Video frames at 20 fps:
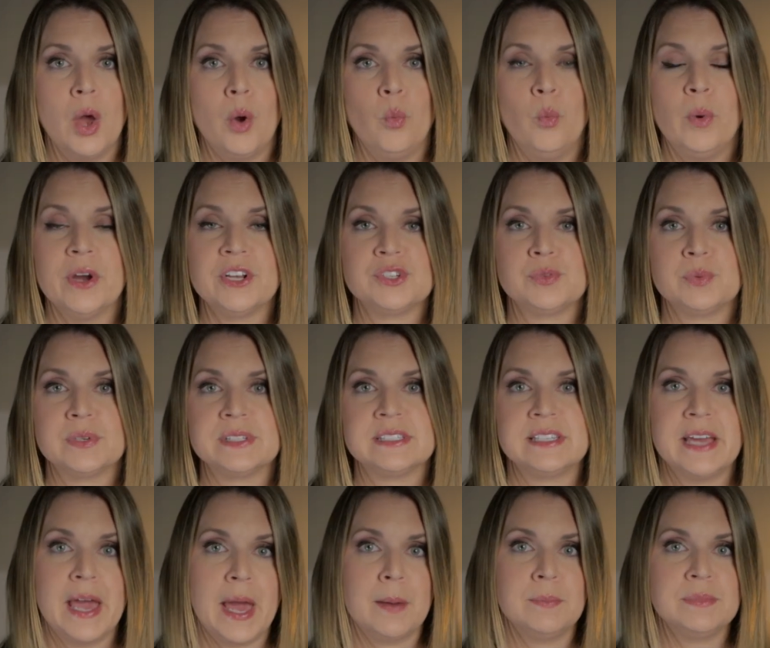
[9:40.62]
which was
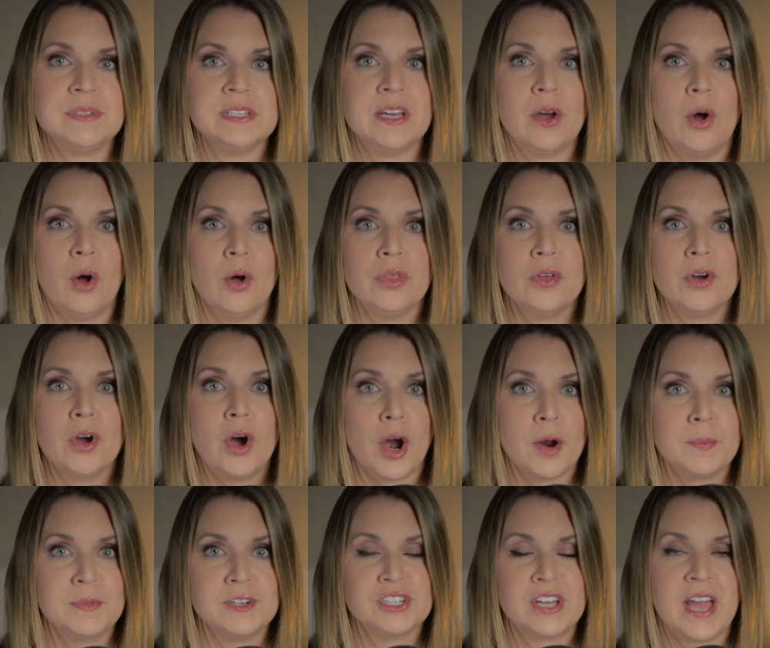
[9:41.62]
to empty all the
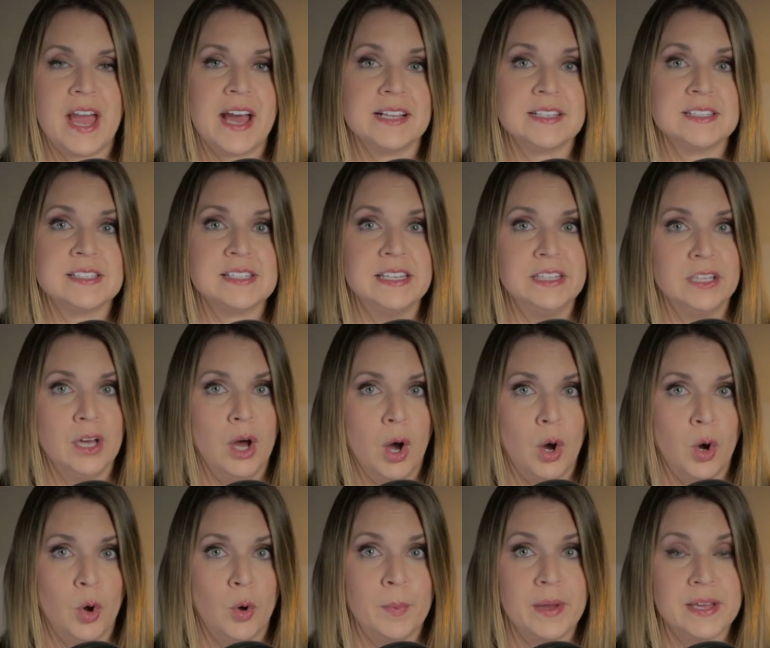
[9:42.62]
garbage cans in the
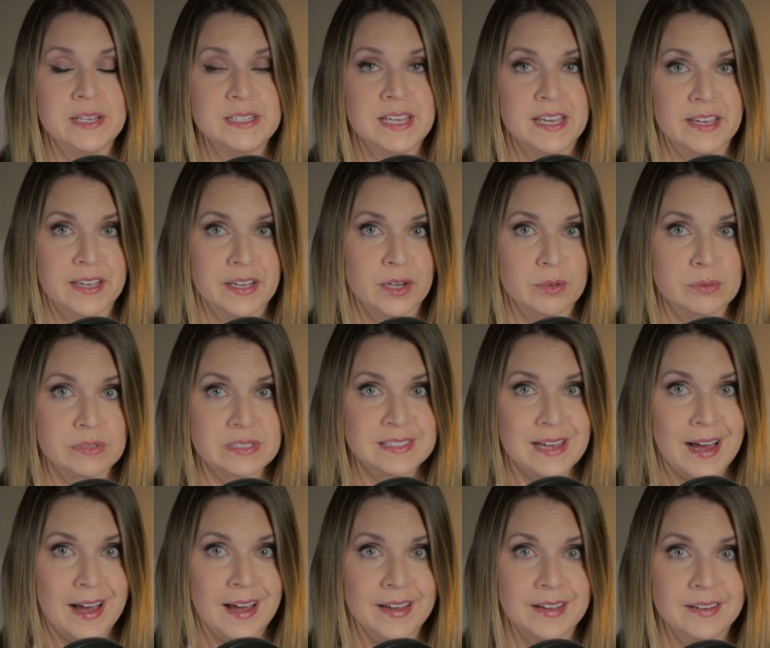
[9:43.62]
home and take it
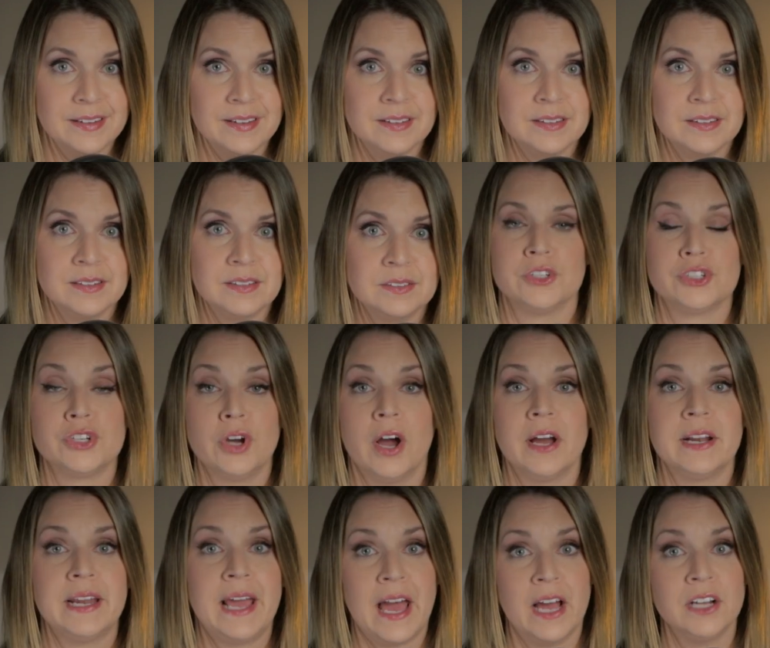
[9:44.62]
outside.
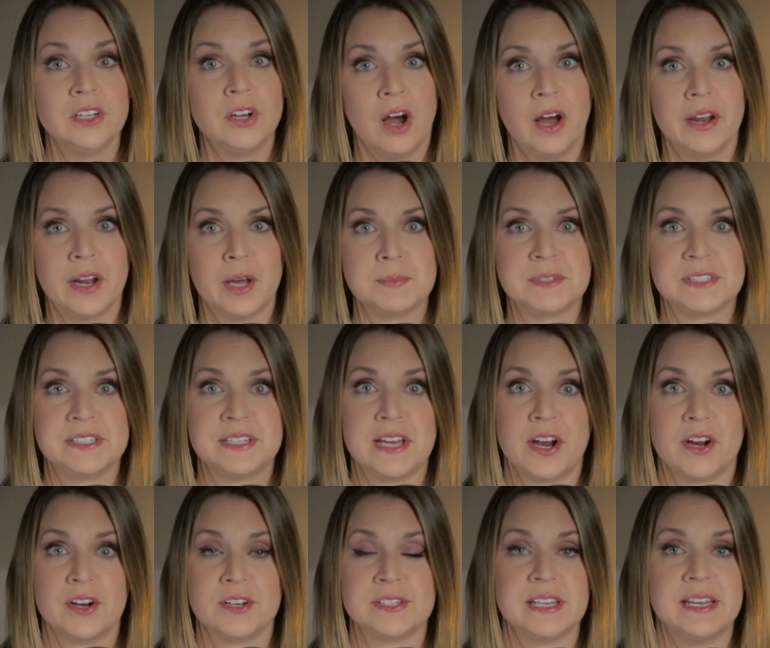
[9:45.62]
Sean had gone
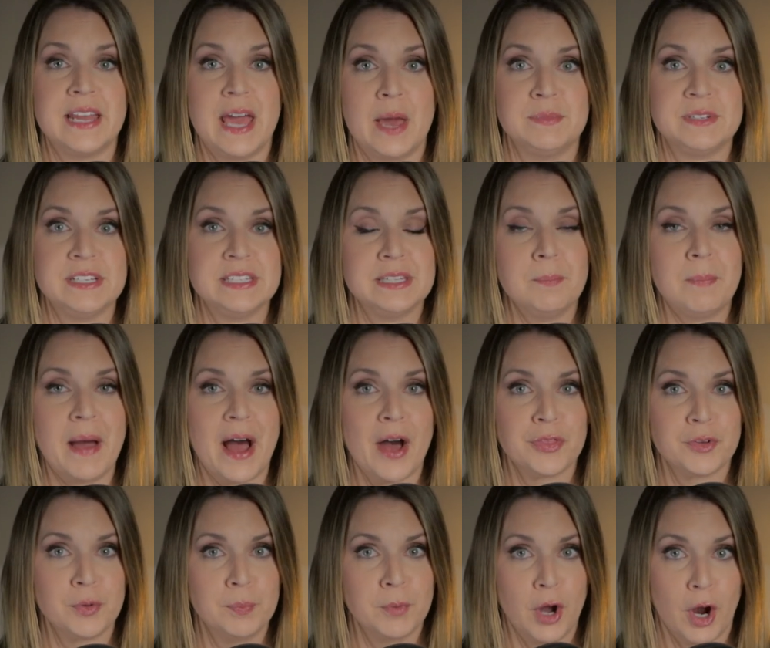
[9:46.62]
upstairs and emptied the
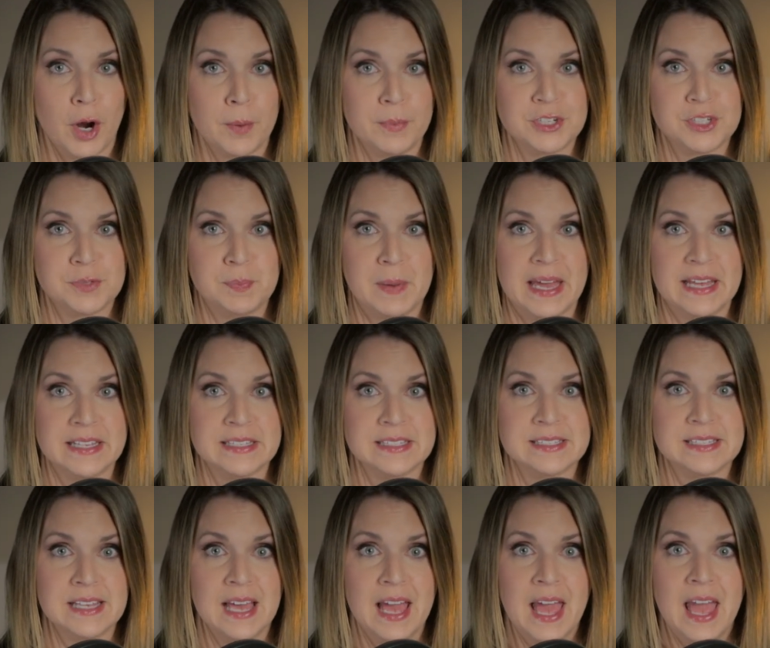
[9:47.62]
bathroom garbage
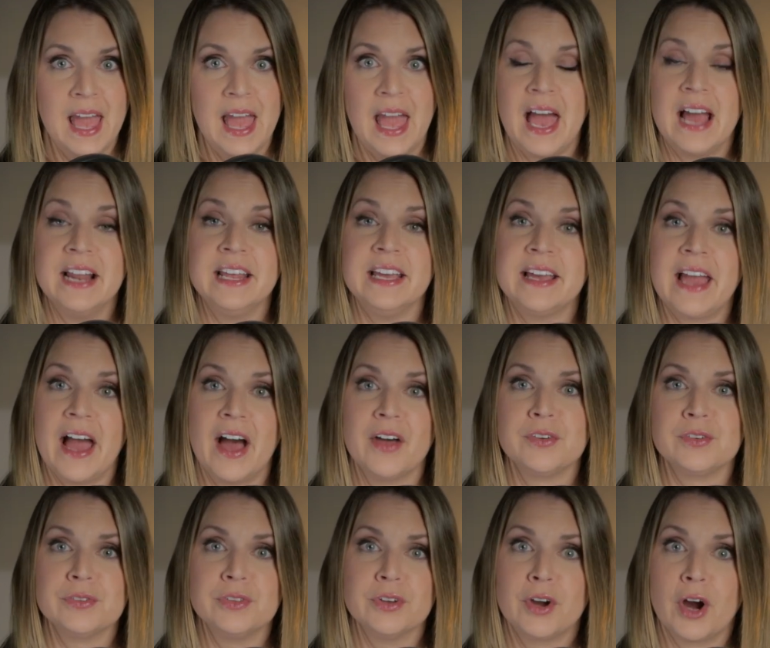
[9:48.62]
bins, and he
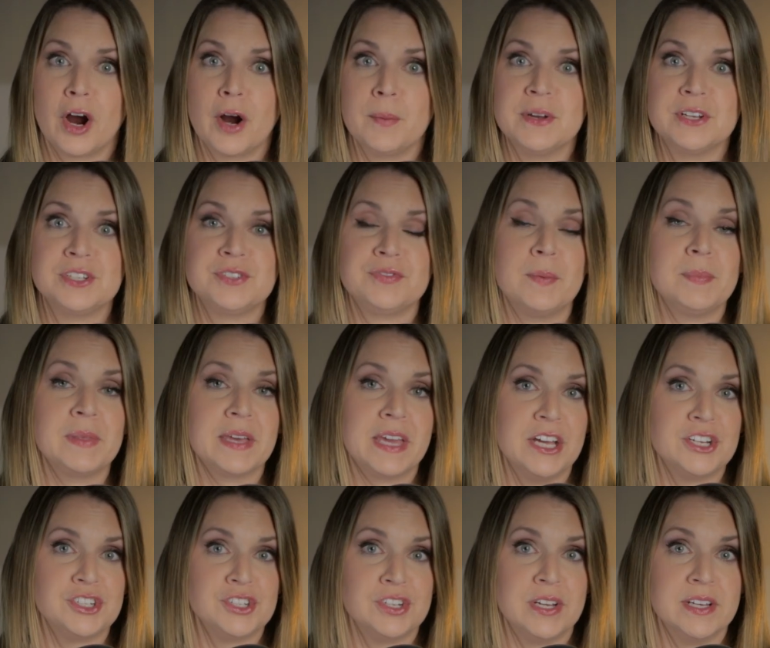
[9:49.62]
gathered the garbage from the
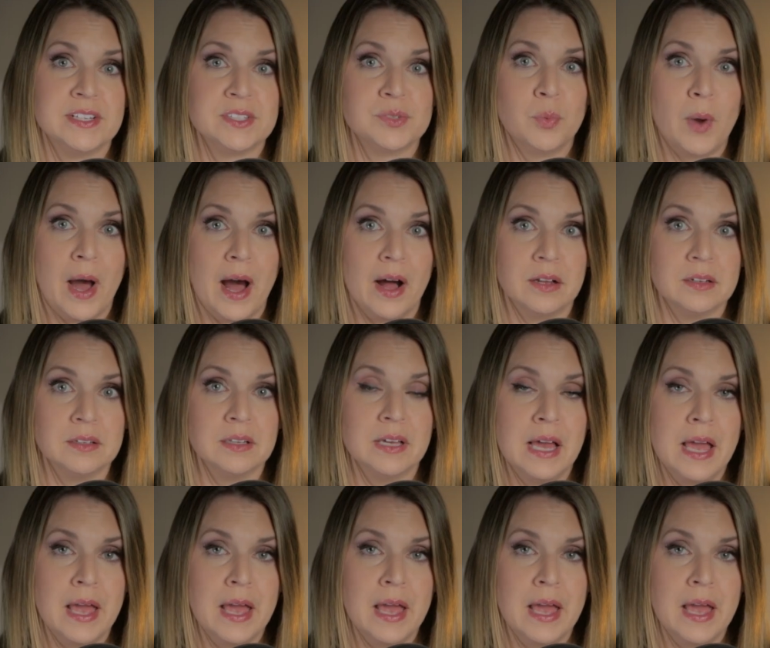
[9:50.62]
kitchen as well.